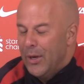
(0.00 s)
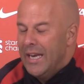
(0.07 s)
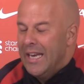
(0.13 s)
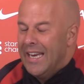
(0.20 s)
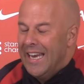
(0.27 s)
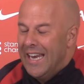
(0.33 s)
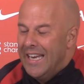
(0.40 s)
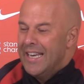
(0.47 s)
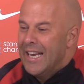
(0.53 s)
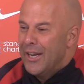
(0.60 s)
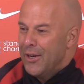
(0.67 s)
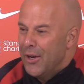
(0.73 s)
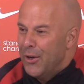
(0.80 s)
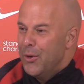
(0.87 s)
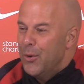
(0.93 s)
He, he
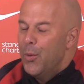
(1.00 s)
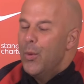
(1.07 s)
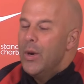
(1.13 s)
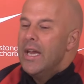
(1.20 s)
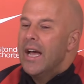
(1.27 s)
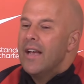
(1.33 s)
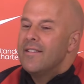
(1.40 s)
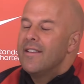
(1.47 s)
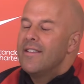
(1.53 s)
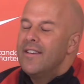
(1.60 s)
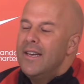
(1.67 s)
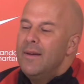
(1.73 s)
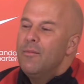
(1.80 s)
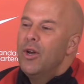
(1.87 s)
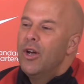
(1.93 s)
did not do. We as a
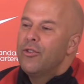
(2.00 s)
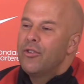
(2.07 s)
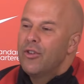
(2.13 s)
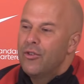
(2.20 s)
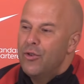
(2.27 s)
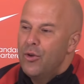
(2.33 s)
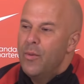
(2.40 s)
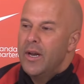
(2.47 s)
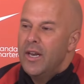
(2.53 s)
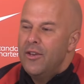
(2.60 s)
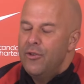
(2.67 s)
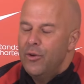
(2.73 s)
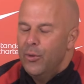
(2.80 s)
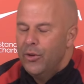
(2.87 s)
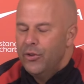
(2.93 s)
team lost too many
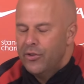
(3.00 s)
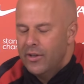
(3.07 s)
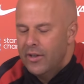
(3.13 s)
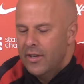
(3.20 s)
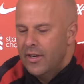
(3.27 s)
duels,